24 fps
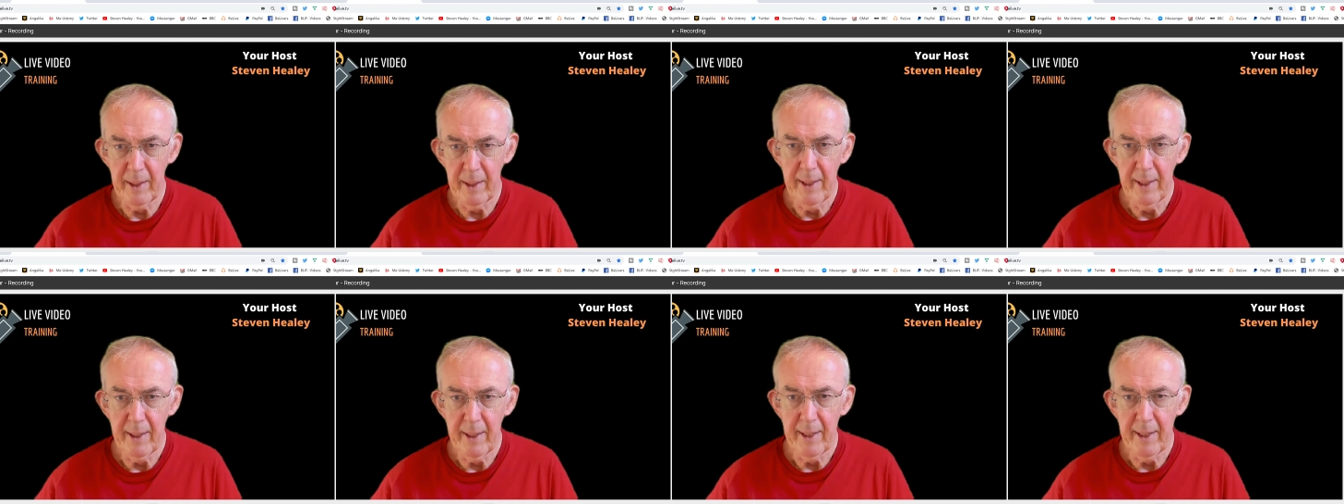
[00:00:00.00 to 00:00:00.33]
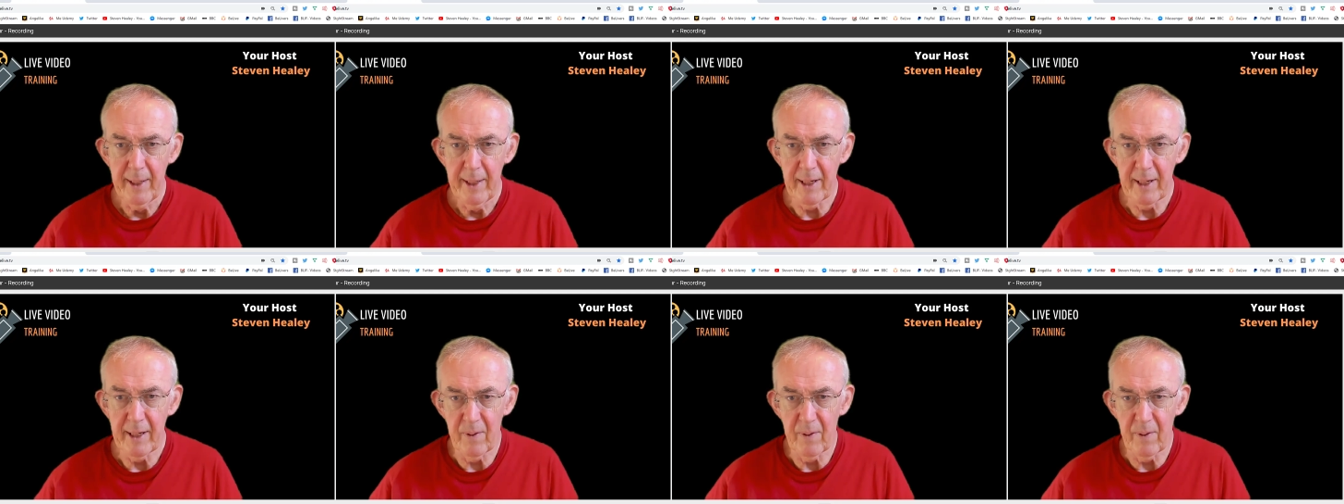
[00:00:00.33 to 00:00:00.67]
If
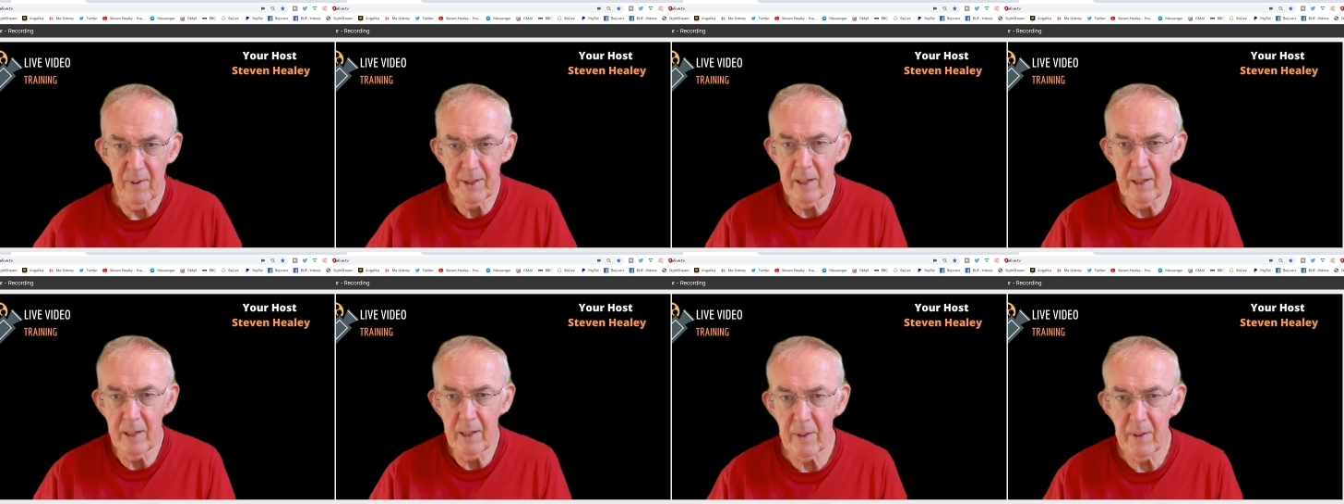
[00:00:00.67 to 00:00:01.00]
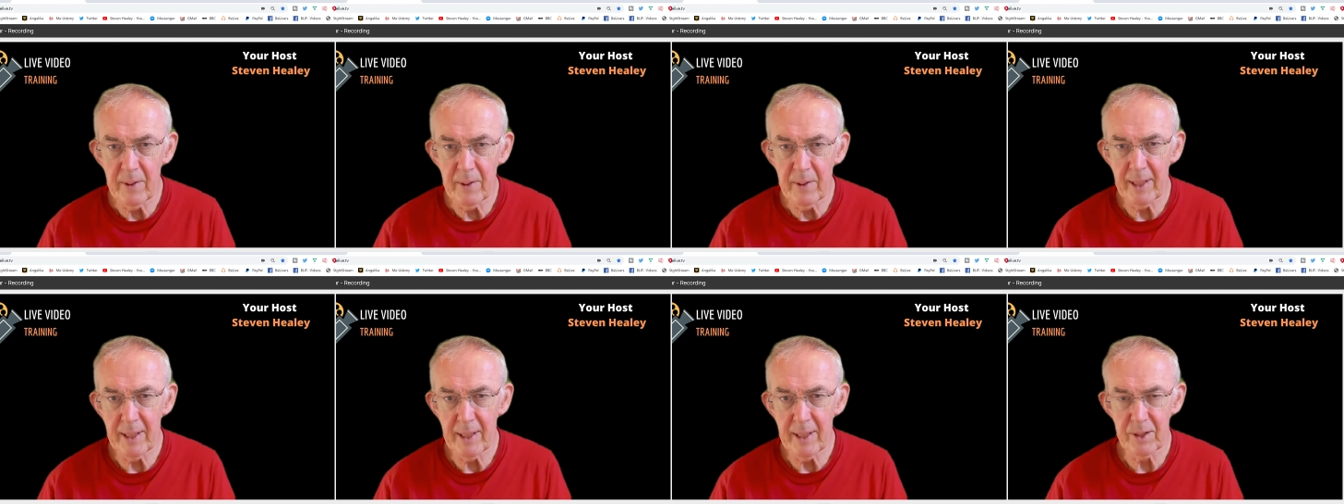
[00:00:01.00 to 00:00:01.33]
I don't know the
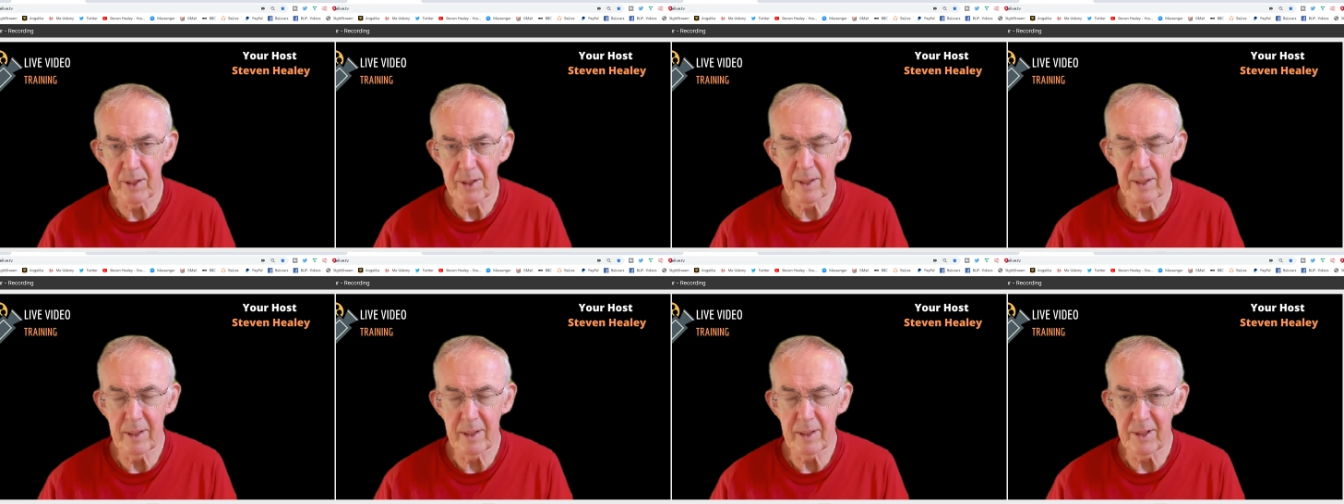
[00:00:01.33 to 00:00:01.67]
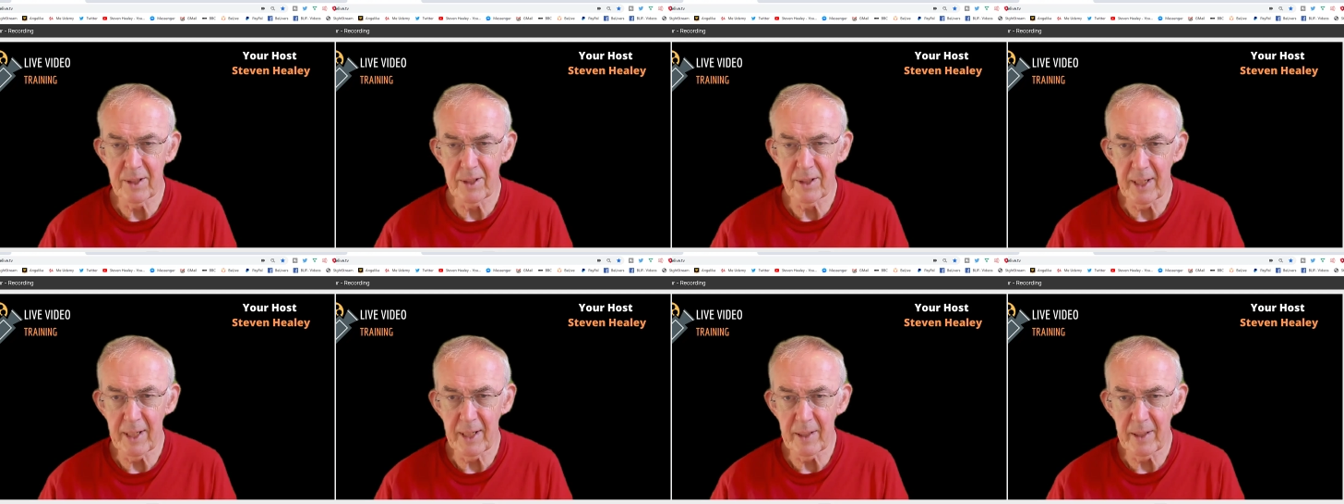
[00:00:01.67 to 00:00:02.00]
answer,
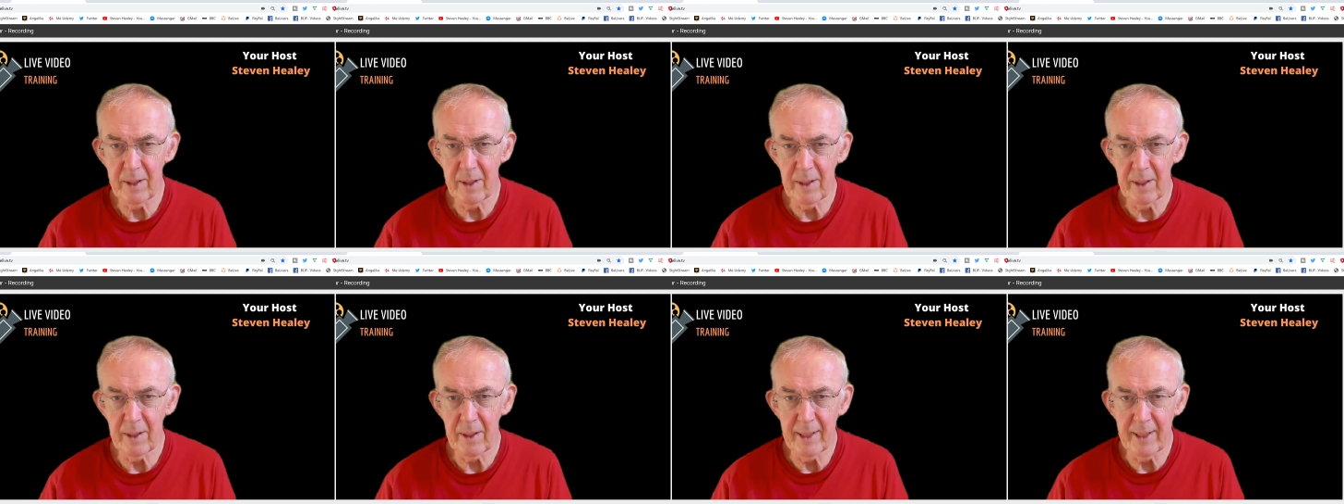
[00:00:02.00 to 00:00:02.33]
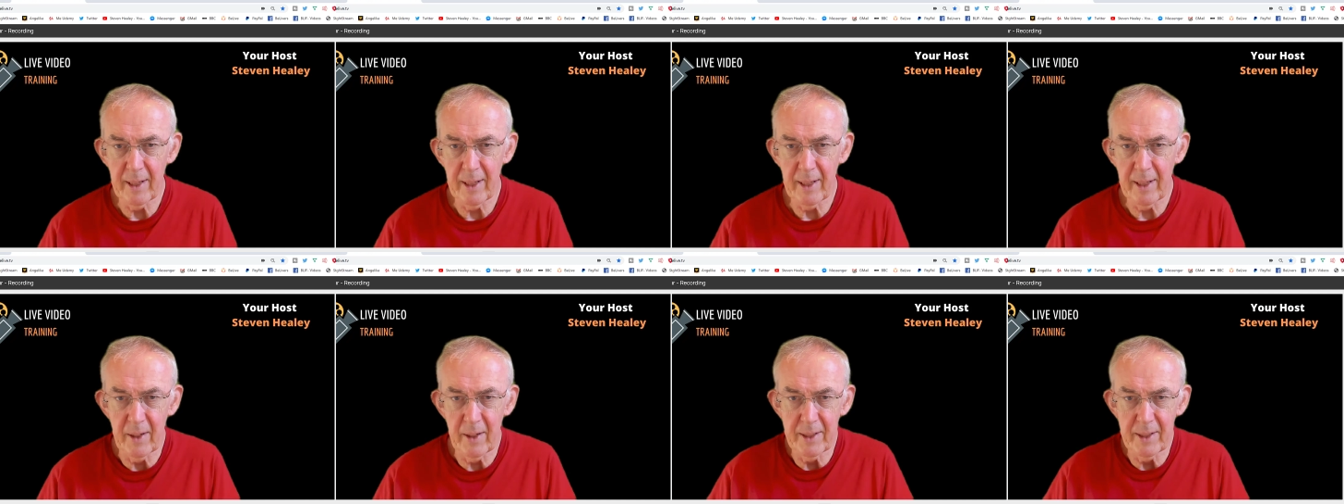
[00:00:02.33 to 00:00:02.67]
undoubtedly I
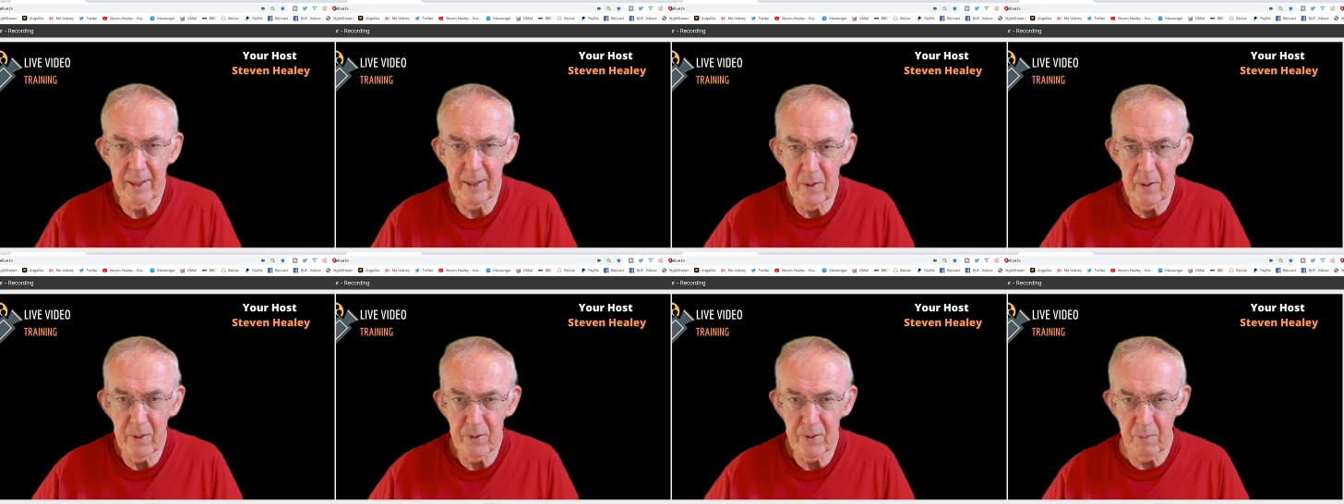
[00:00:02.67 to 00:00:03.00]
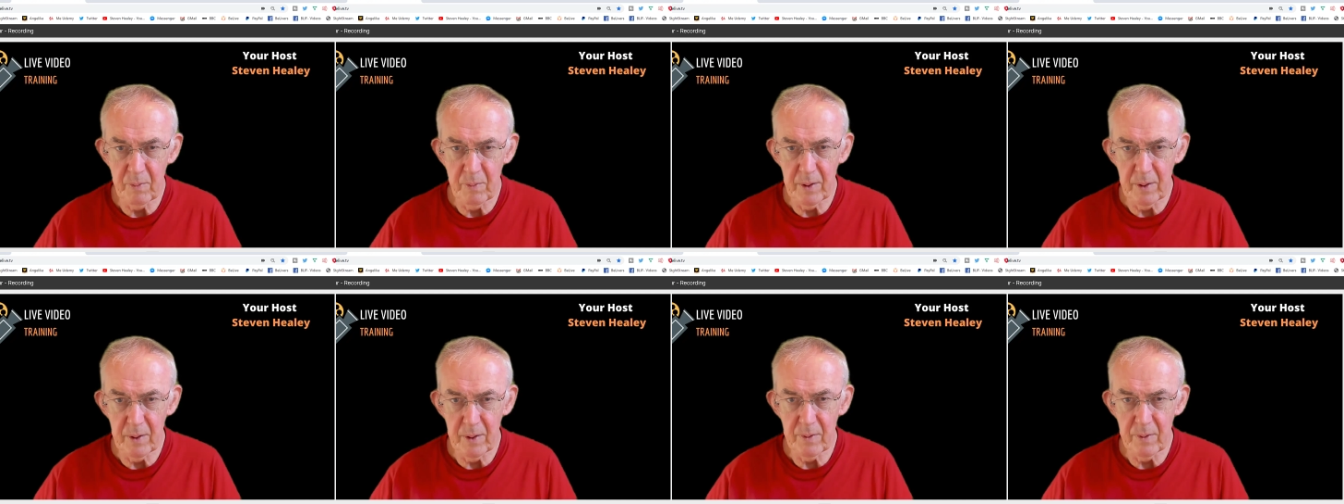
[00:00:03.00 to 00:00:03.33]
know somebody
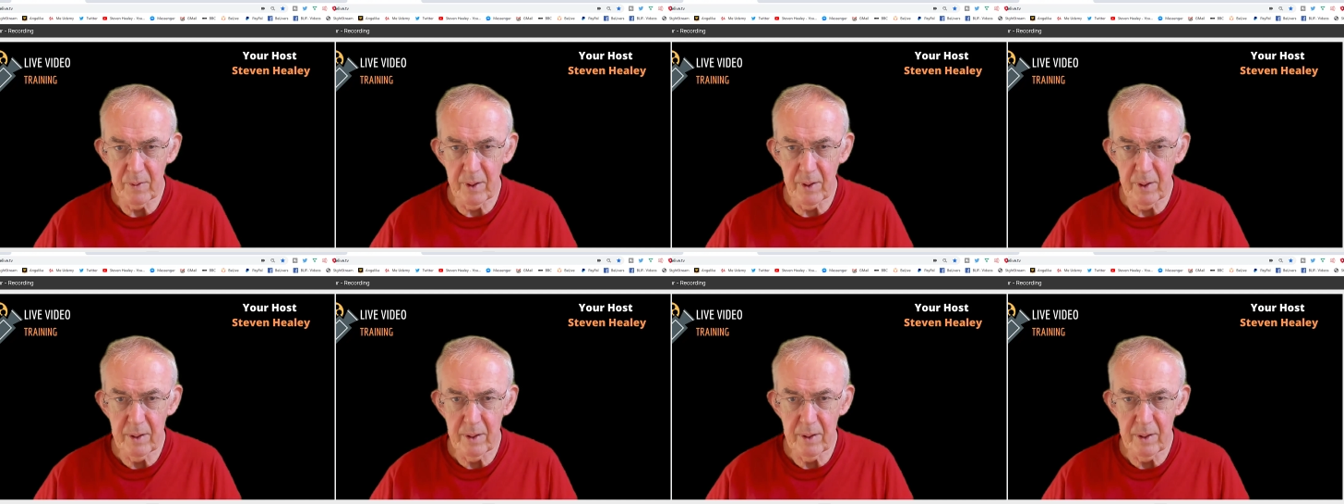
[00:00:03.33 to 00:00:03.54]
who does.